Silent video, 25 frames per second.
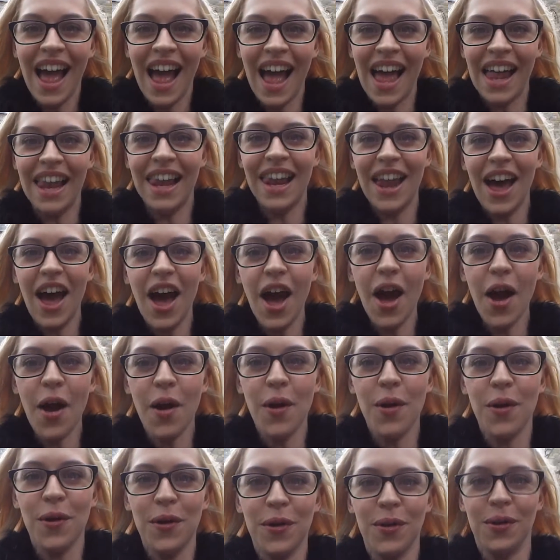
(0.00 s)

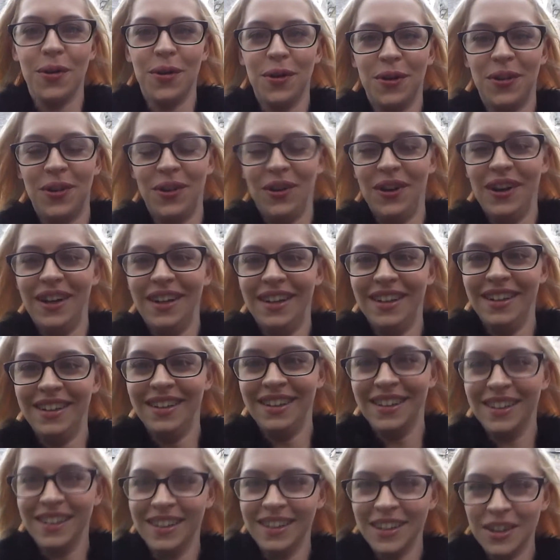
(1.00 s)
Hello!
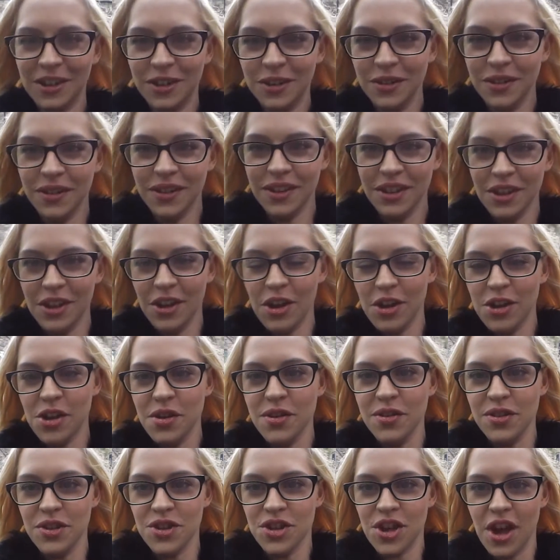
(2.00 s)
Oh, you're
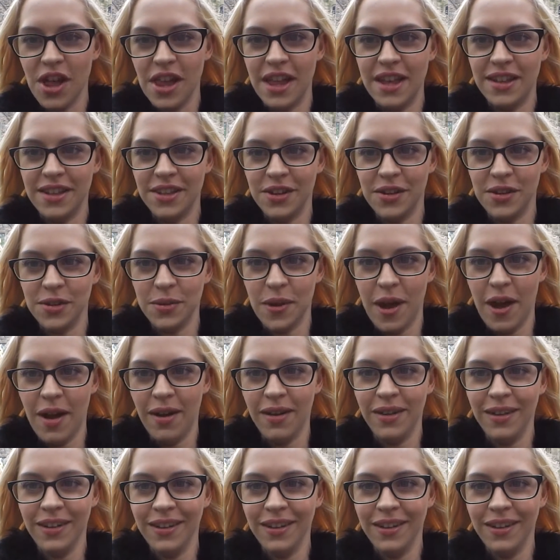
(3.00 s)
in the shot, Lisa, as well.